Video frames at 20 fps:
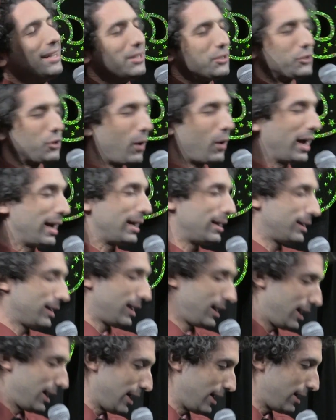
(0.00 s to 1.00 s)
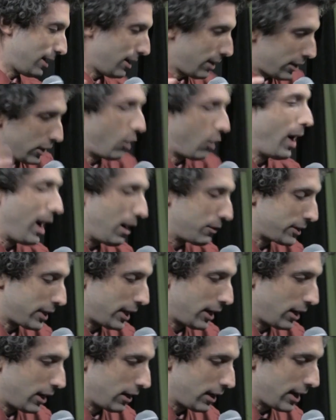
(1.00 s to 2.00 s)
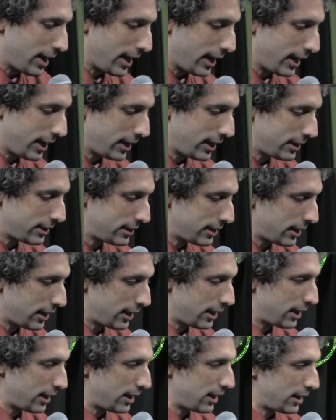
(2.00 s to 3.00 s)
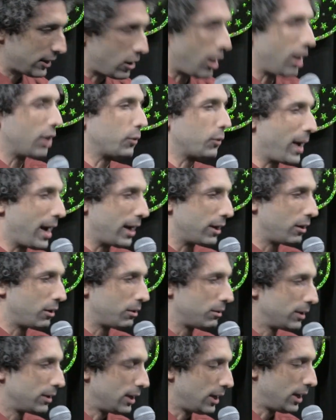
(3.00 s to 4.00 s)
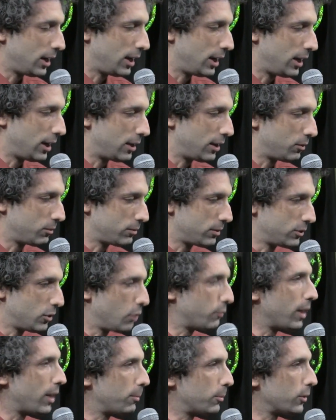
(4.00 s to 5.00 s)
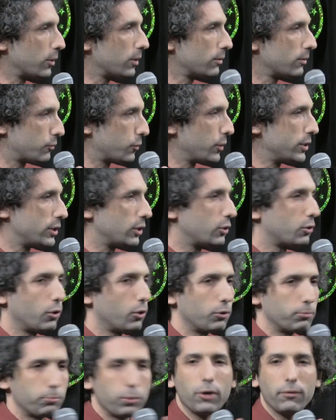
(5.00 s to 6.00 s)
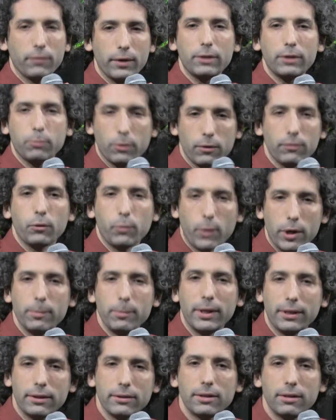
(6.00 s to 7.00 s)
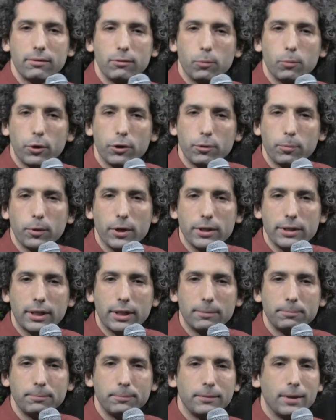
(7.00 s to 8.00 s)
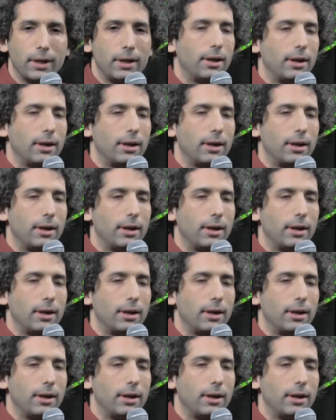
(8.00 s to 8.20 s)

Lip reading: So I go out there, and Colorado, November, freezing cold. Perfect way to make this even more depressing.